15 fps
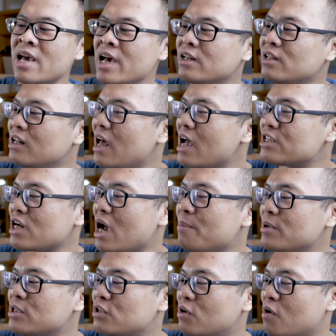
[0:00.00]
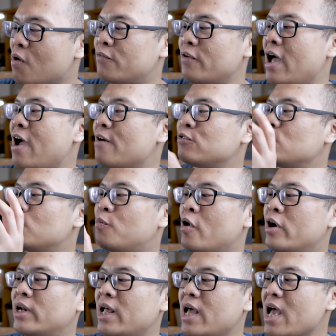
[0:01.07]
And the large aperture of
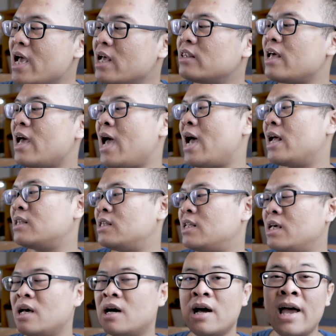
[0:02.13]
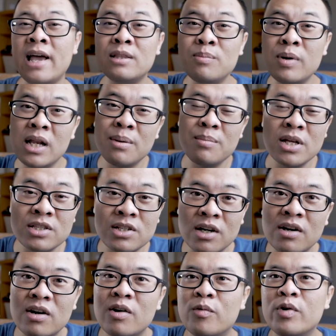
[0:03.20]
f2.8 at the
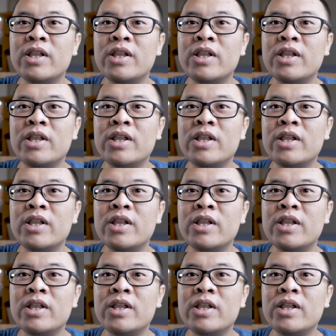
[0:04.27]
8mm